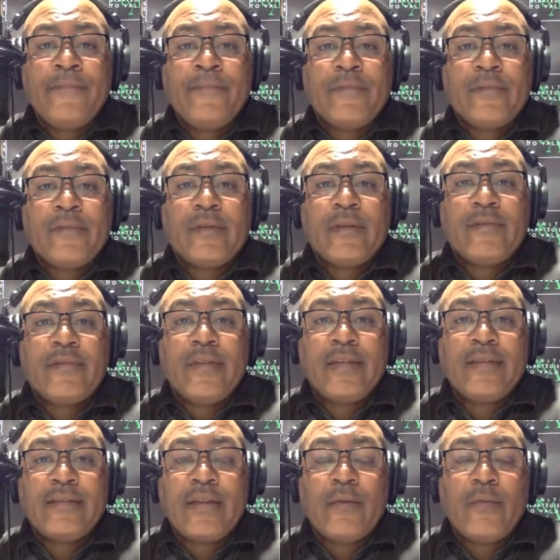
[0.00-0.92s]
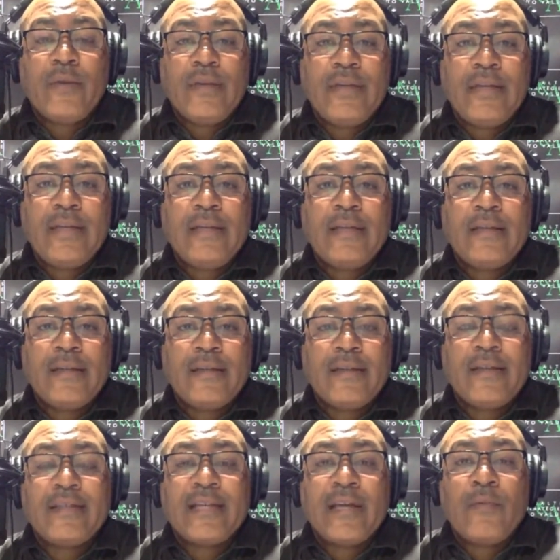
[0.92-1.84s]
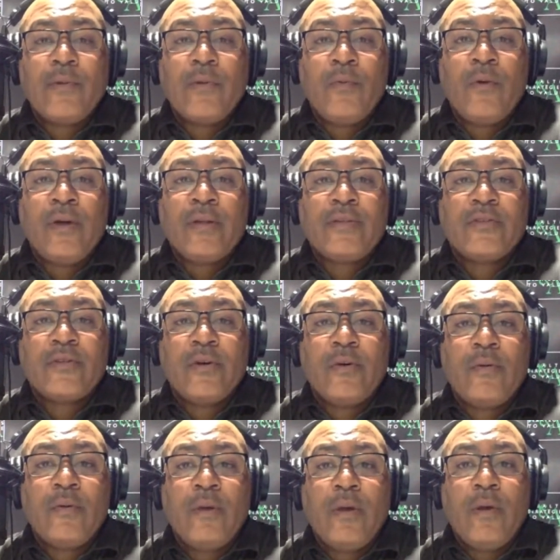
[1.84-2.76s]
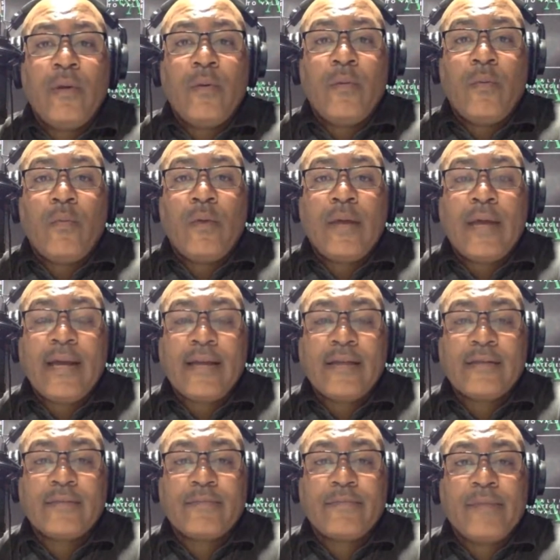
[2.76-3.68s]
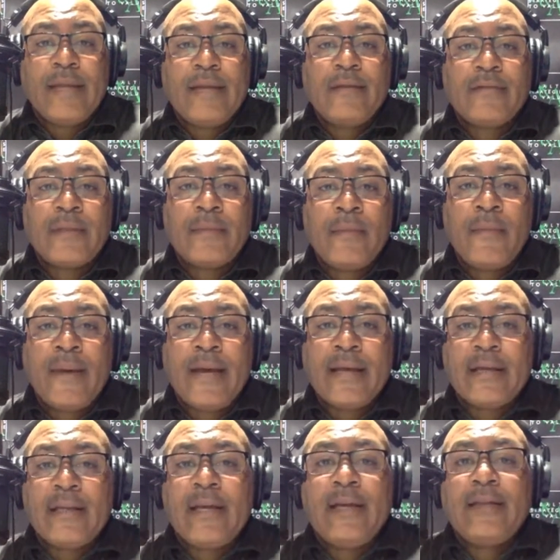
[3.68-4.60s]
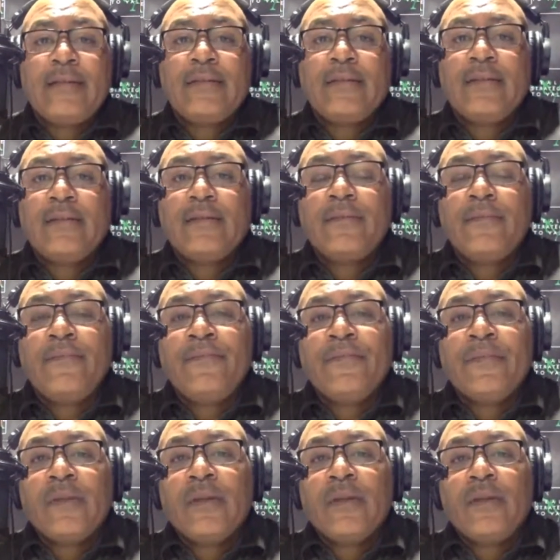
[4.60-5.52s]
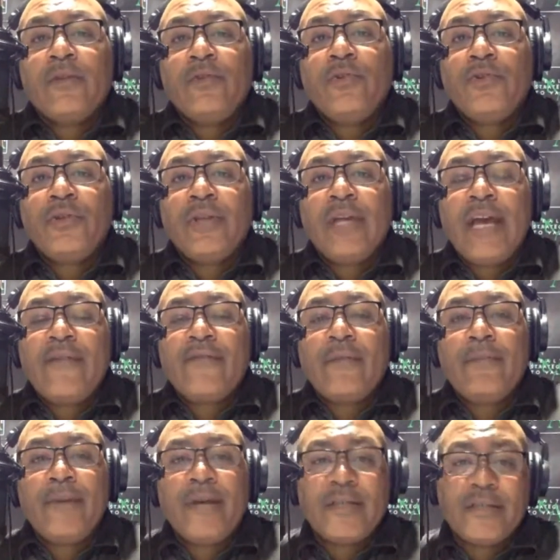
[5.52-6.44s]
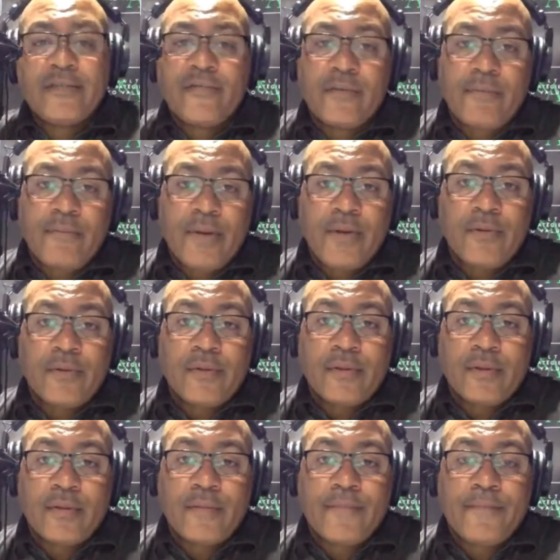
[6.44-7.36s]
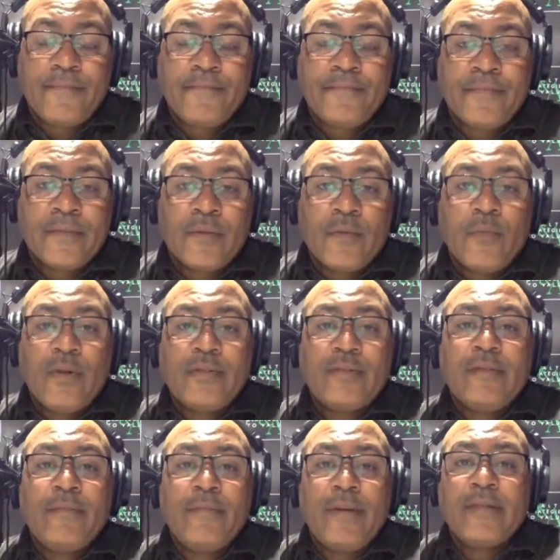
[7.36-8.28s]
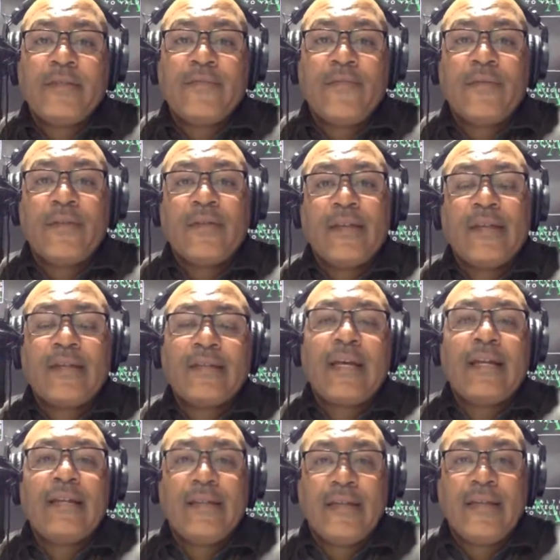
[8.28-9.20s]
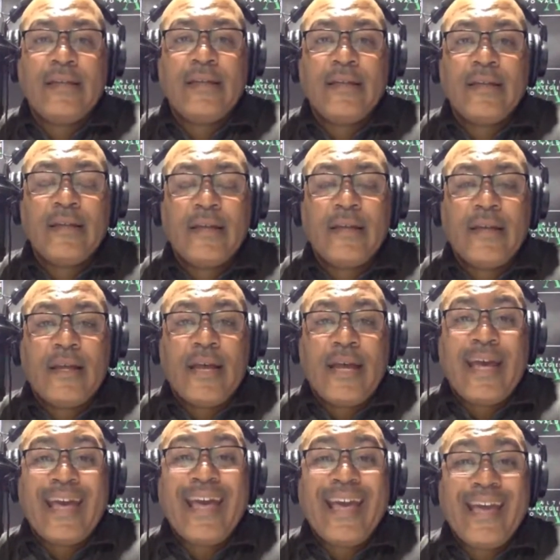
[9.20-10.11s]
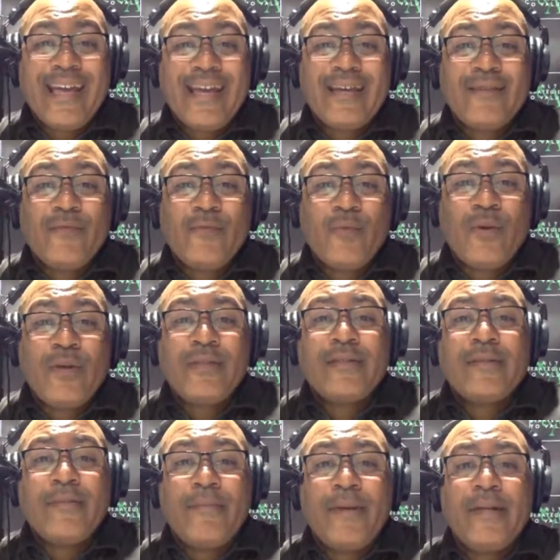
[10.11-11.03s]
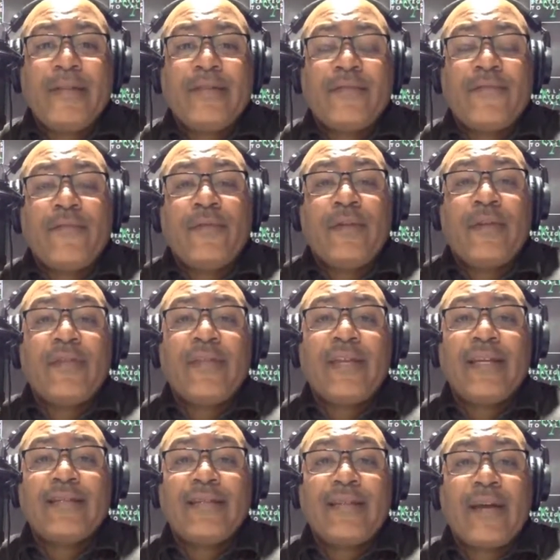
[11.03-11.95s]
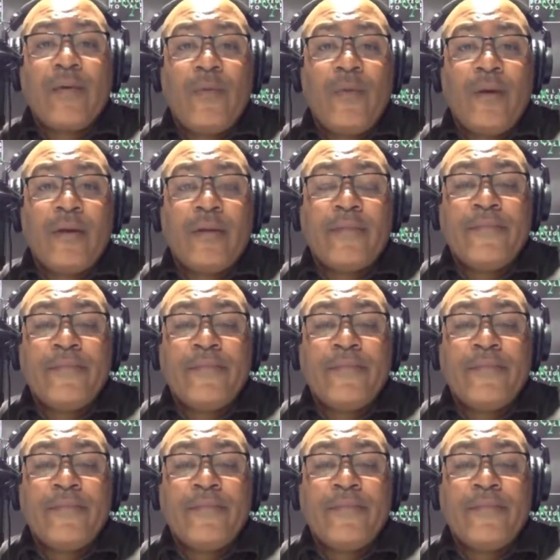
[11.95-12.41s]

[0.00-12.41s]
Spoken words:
the things that we need and the things that we want. So what I explain to some of my clients is you should have a budget for both. What's the budget for the things I need? And what's the budget for the things that I want?